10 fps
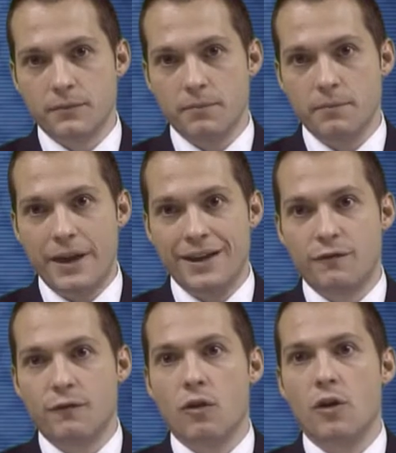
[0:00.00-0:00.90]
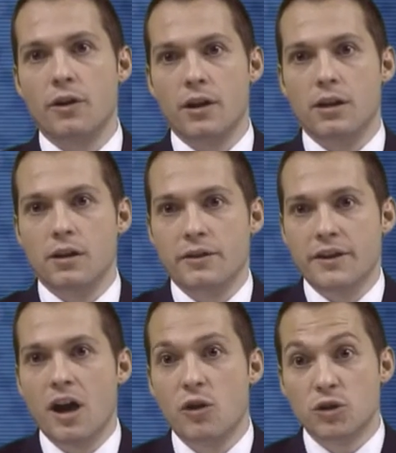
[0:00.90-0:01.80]
made for the
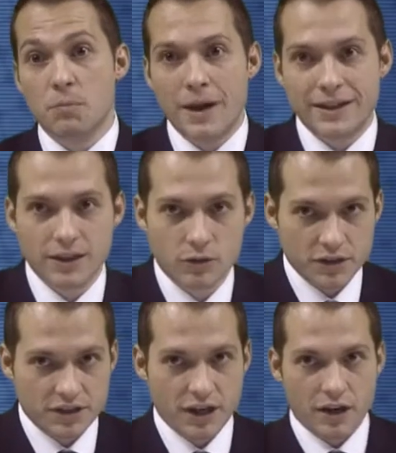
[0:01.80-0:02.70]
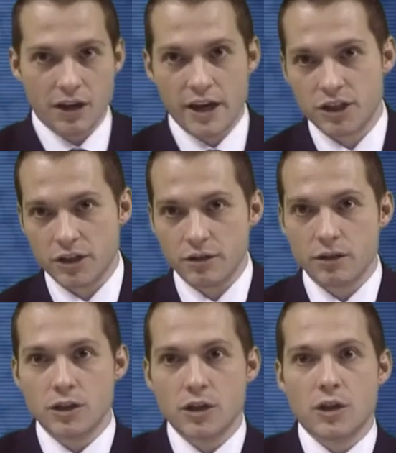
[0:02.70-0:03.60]
automatic recirculation,
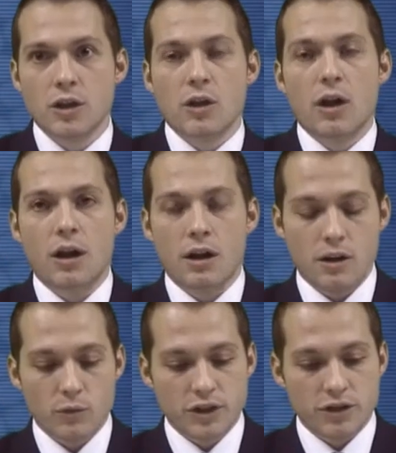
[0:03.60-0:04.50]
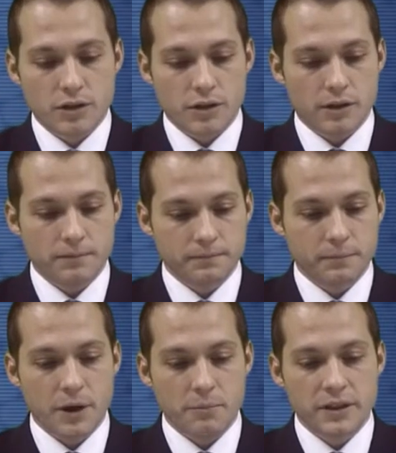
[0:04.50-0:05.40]
which
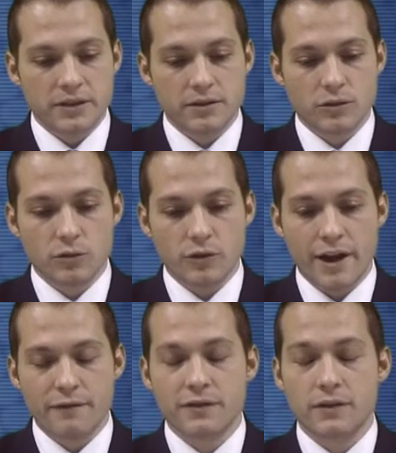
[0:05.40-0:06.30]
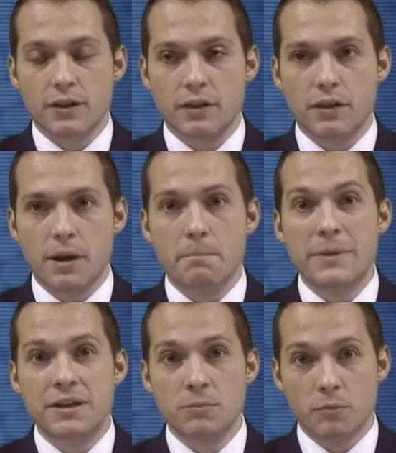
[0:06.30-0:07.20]
permits to have a
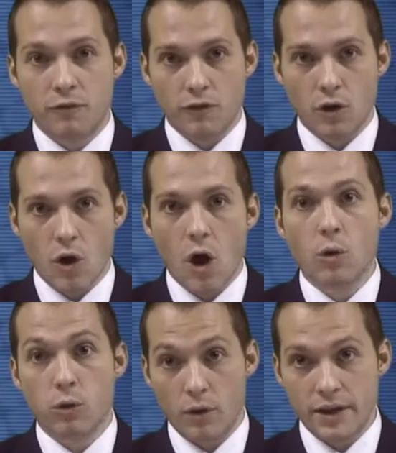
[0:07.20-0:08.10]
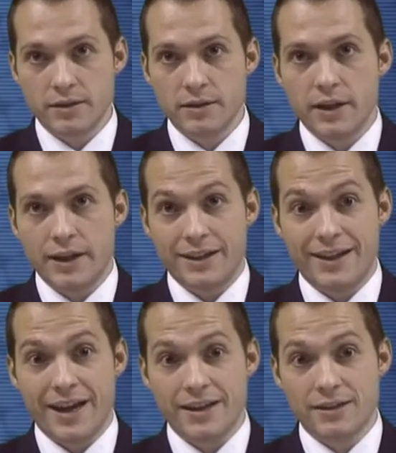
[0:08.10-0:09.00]
minimum flow always in
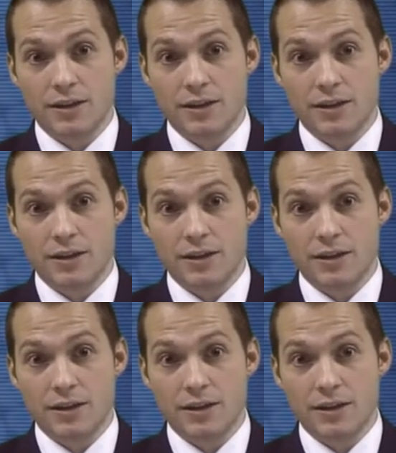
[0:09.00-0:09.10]
case